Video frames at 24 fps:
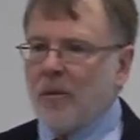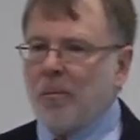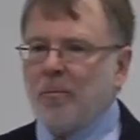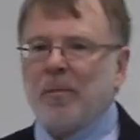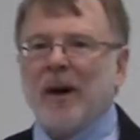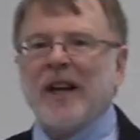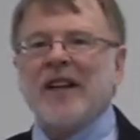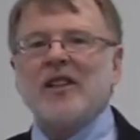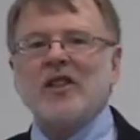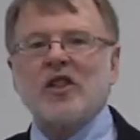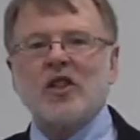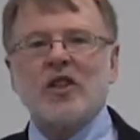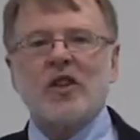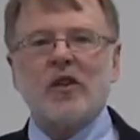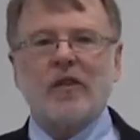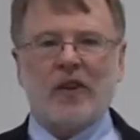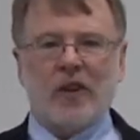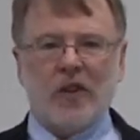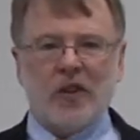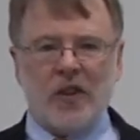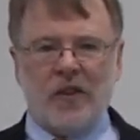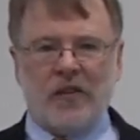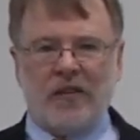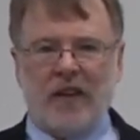But it's
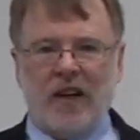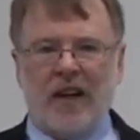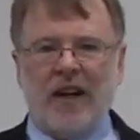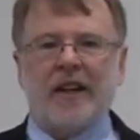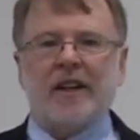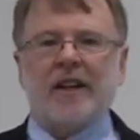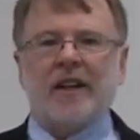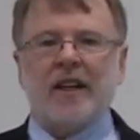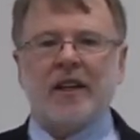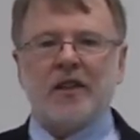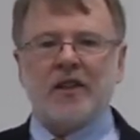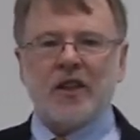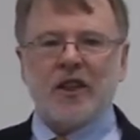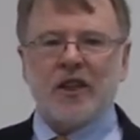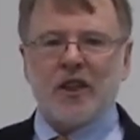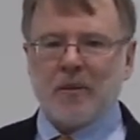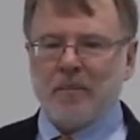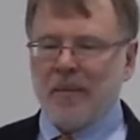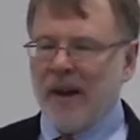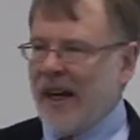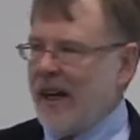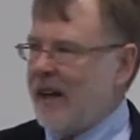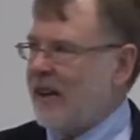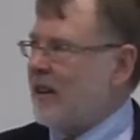diversified, it's
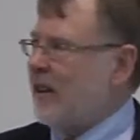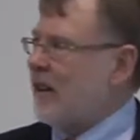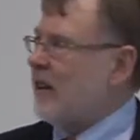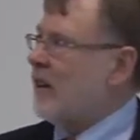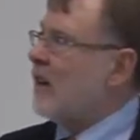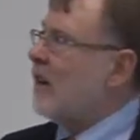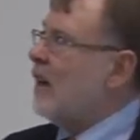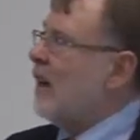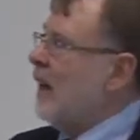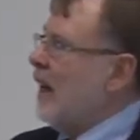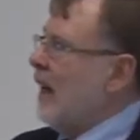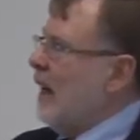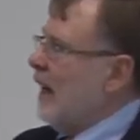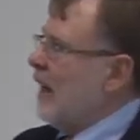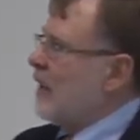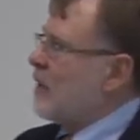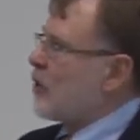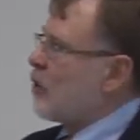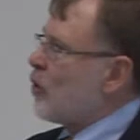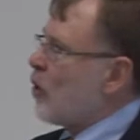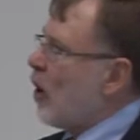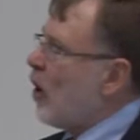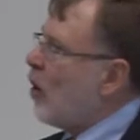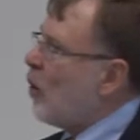expanded, it's
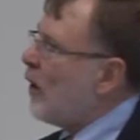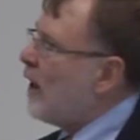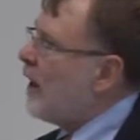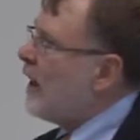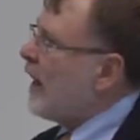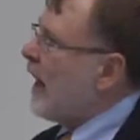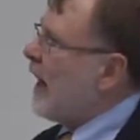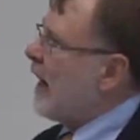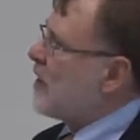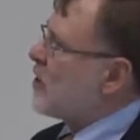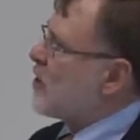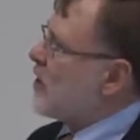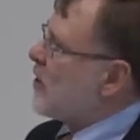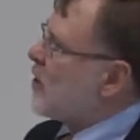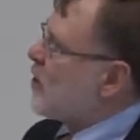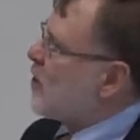growing as the